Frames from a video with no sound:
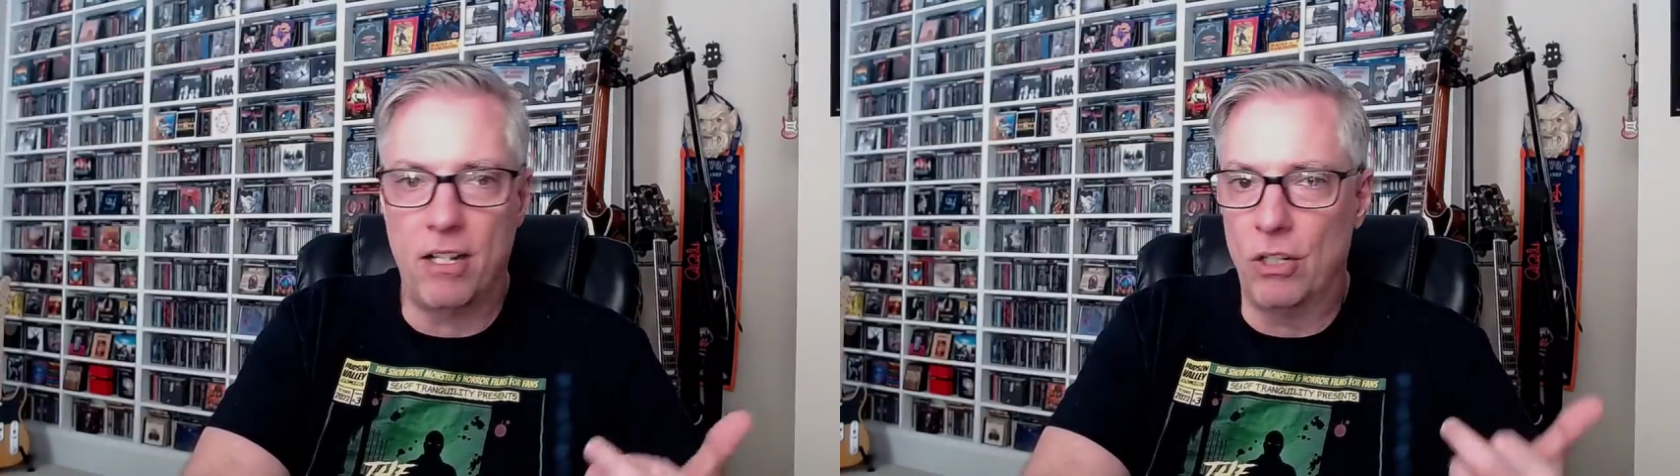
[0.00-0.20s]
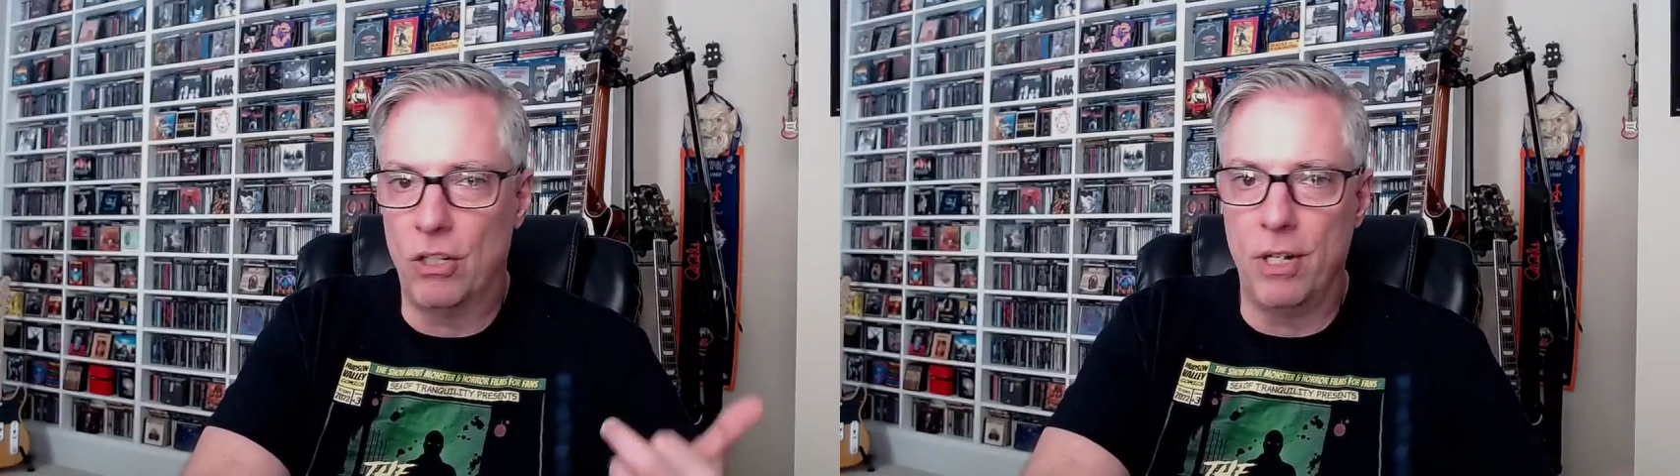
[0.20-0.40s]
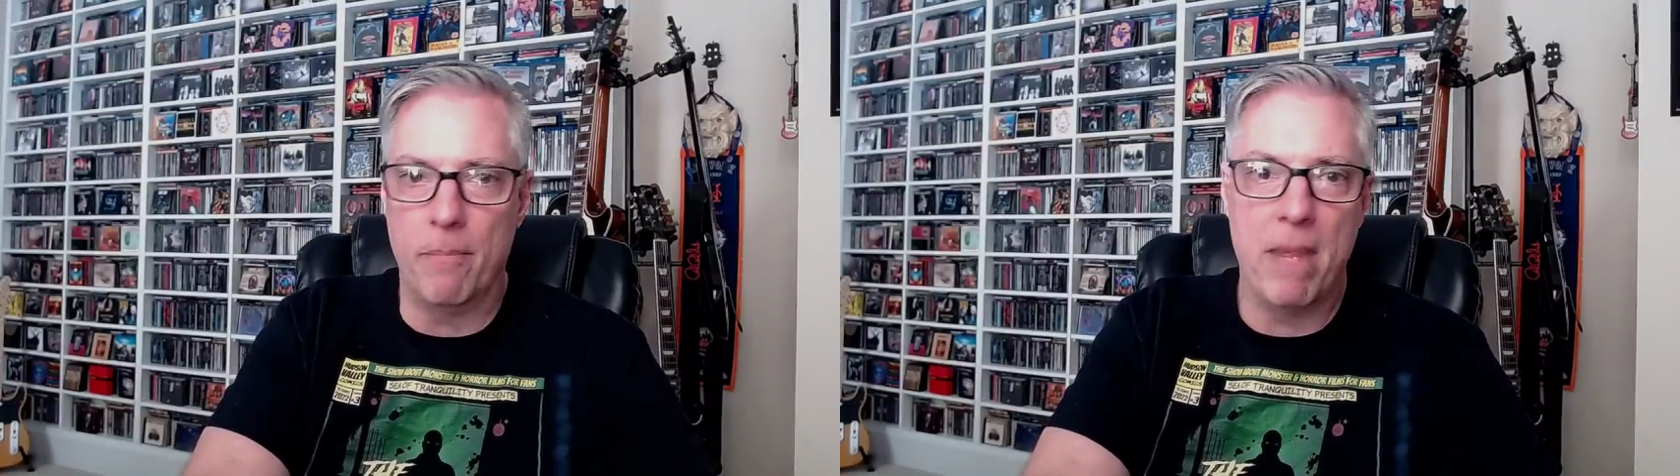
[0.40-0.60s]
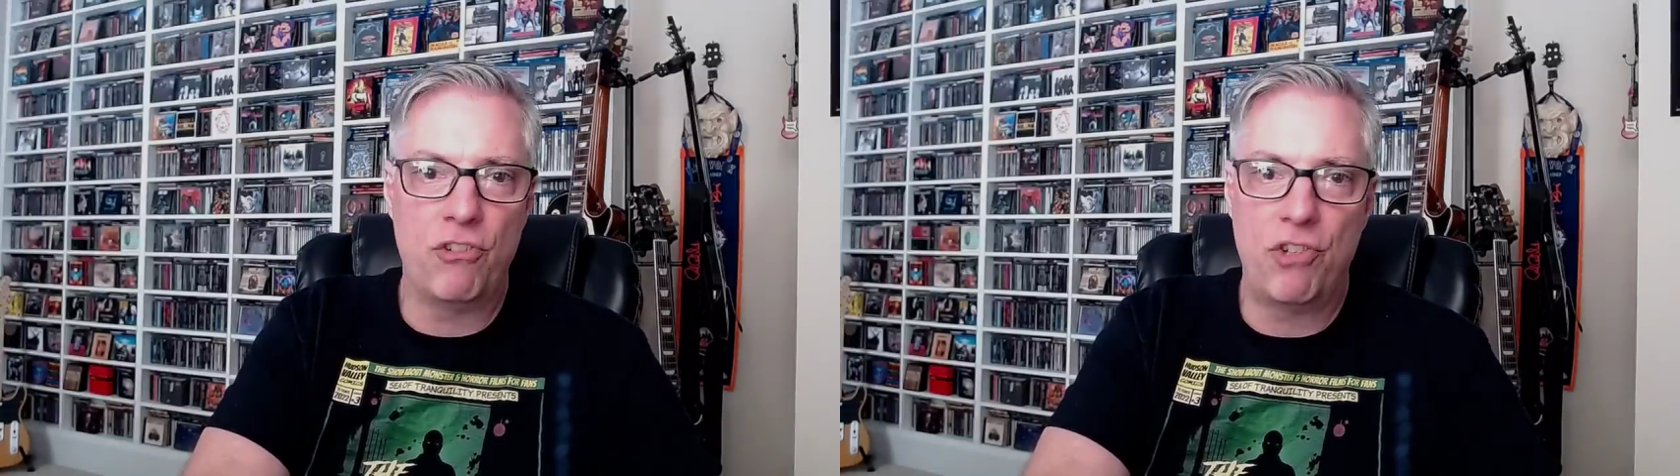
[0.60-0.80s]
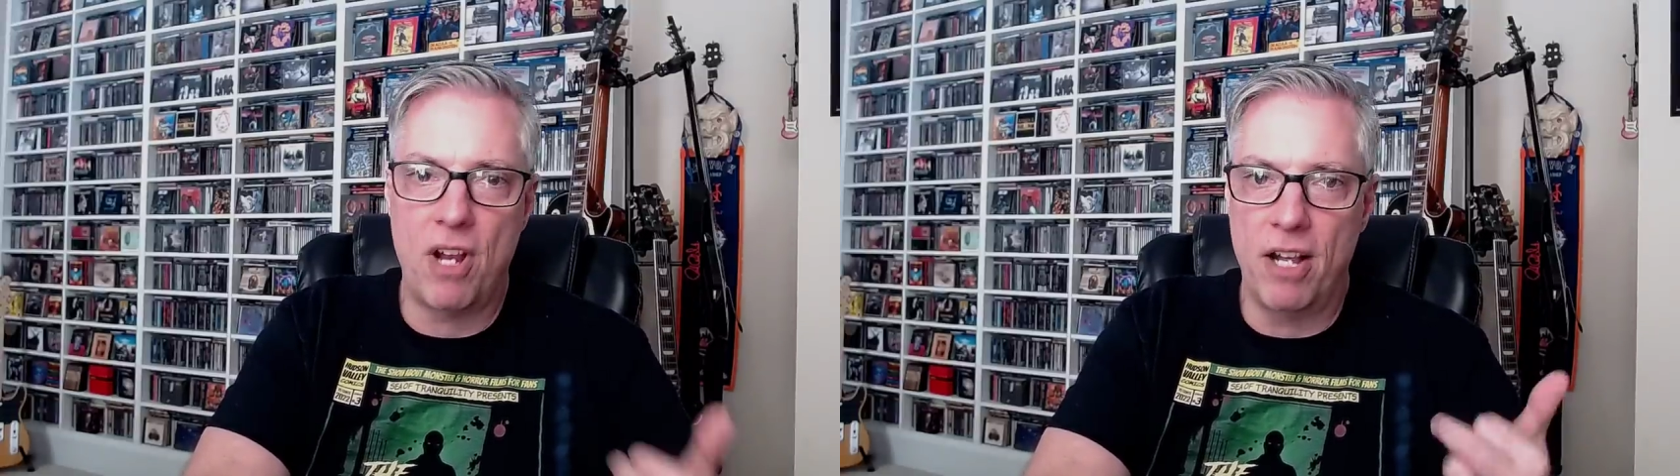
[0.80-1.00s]
including
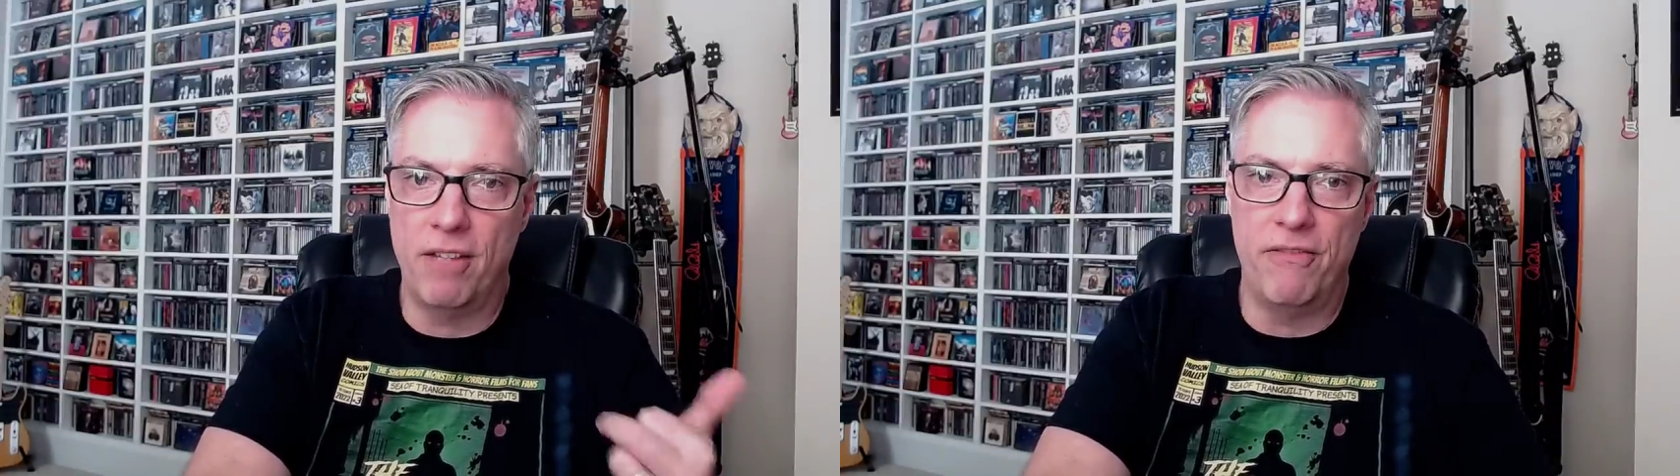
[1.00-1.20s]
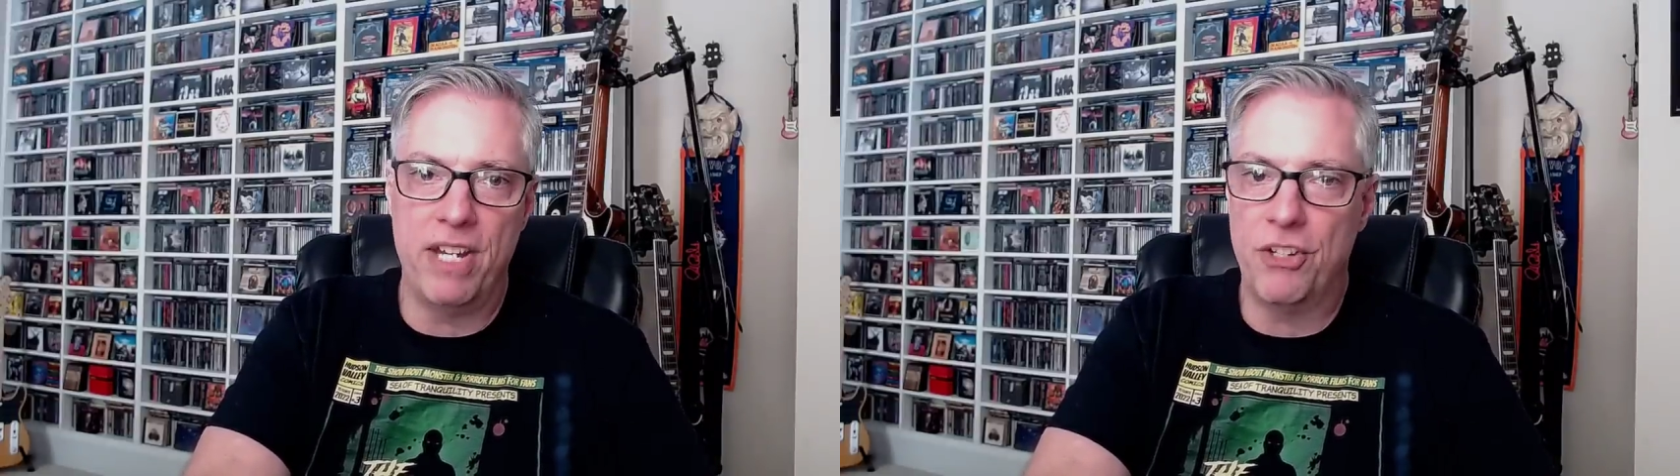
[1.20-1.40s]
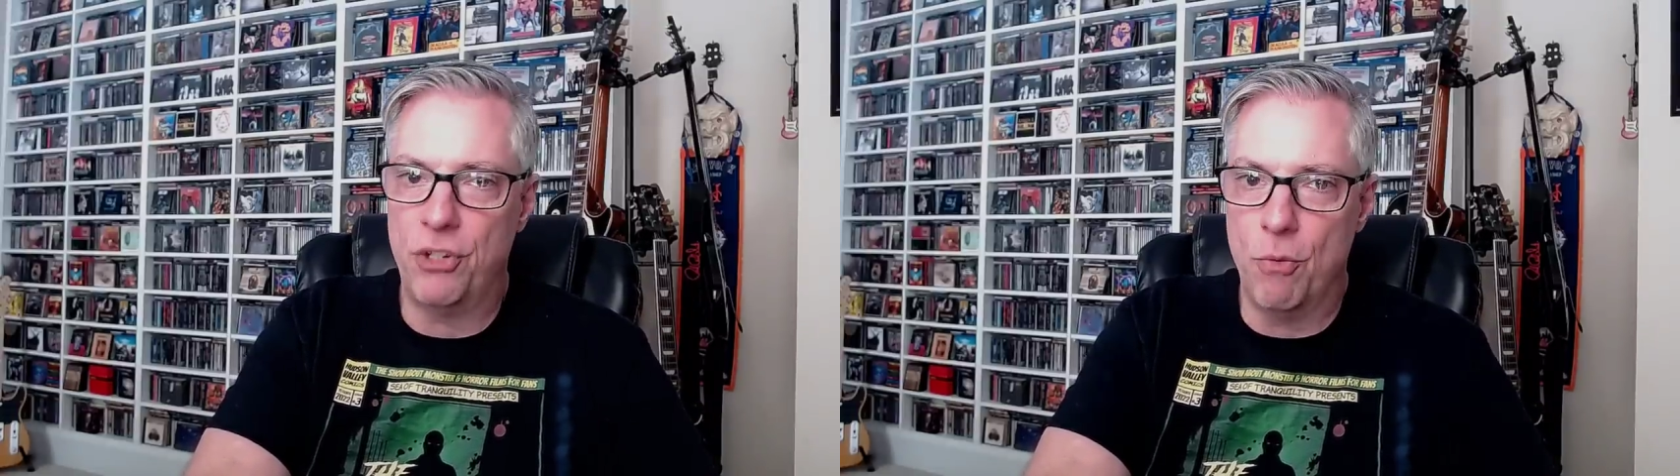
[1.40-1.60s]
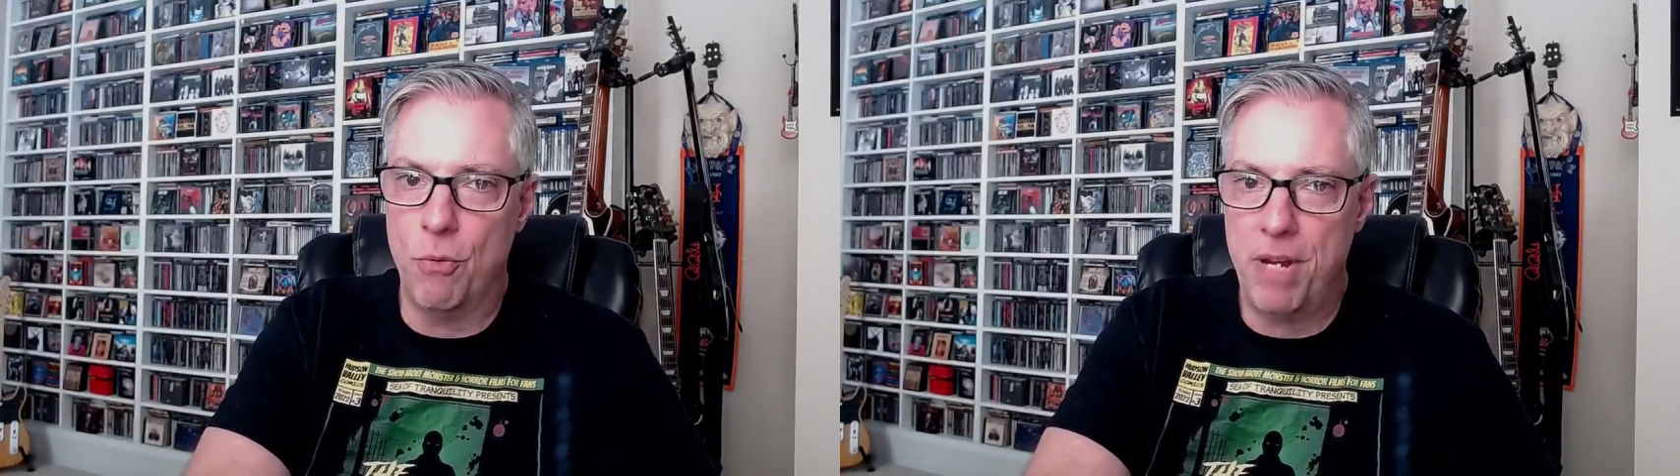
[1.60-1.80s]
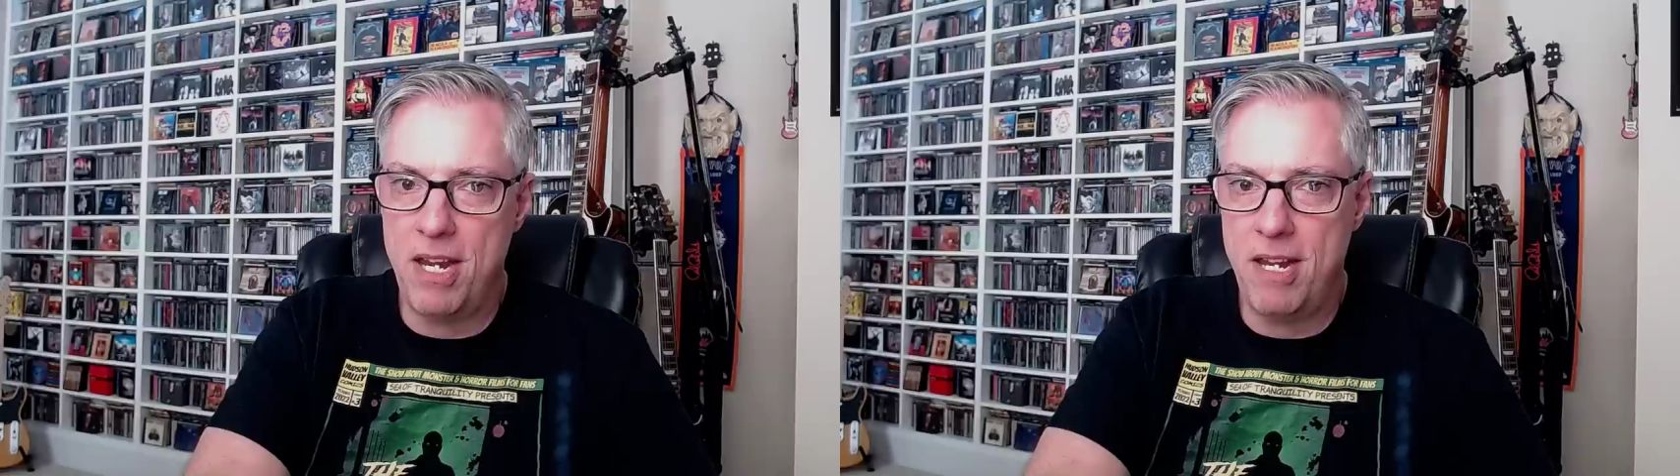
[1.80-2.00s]
Manchild and
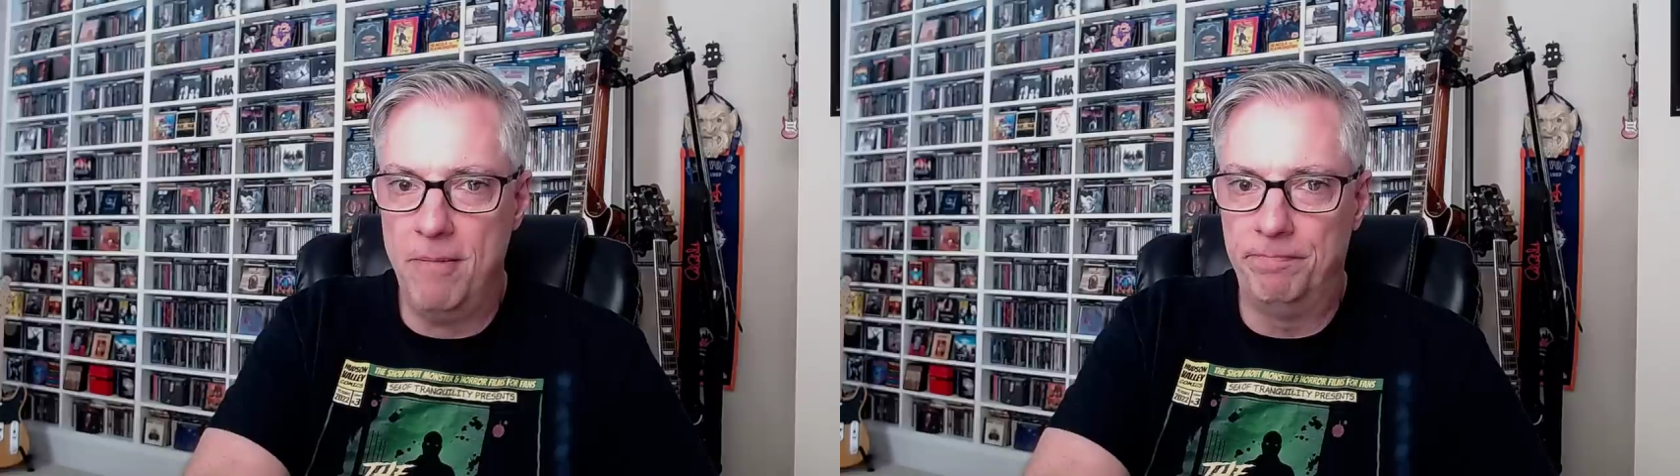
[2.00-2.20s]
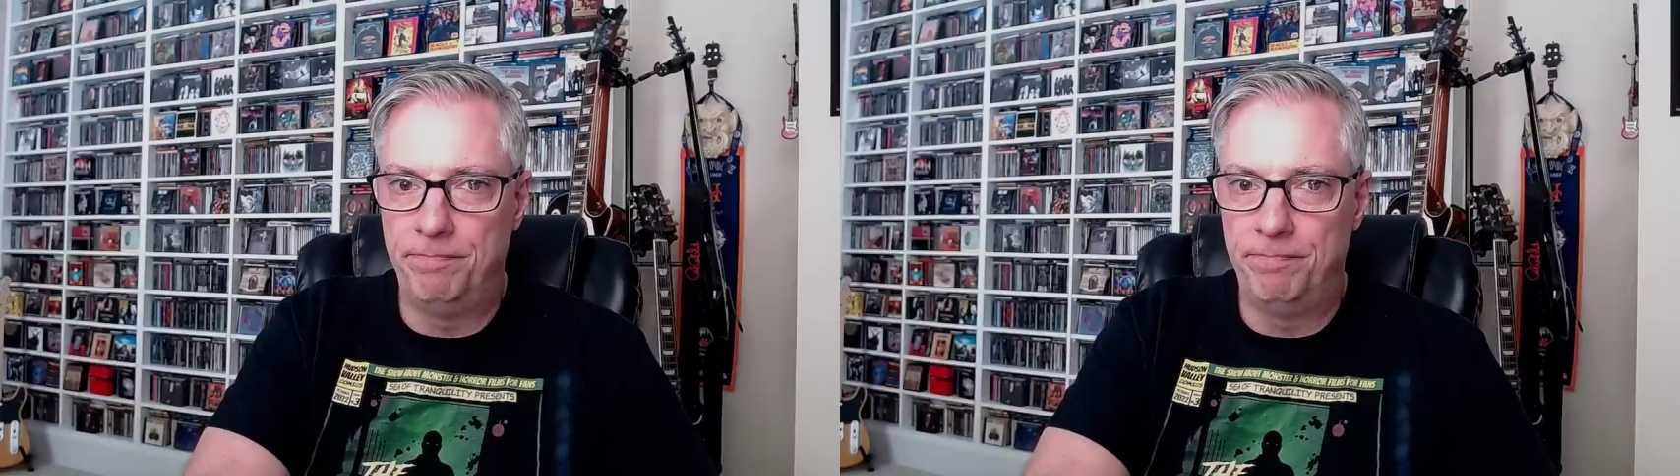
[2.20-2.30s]
VSOP,